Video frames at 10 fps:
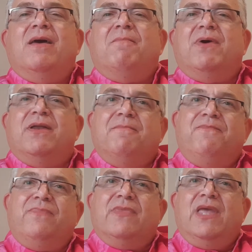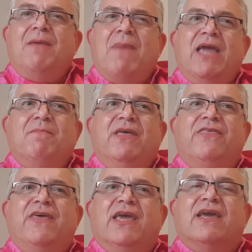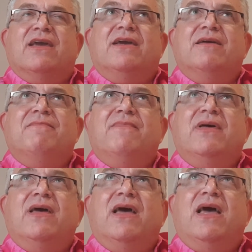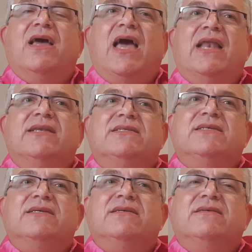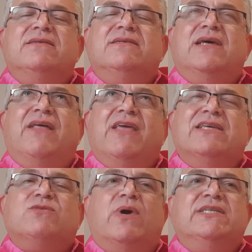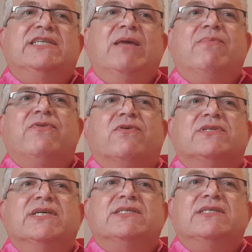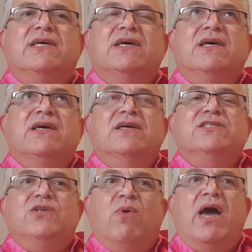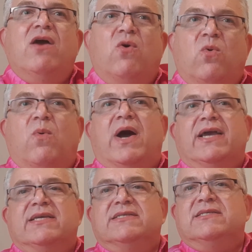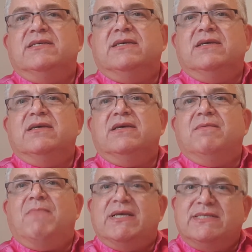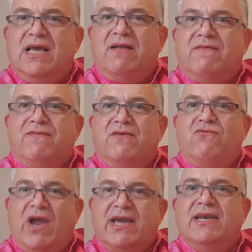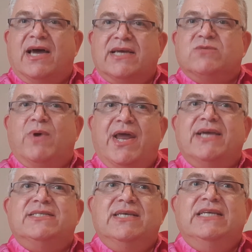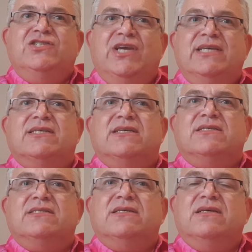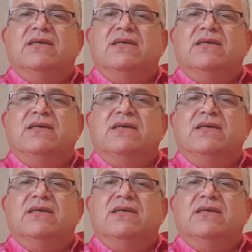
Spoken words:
But it made me think, and I think it's quite a deep thought. It's, do I always myself recognize when I see Jesus?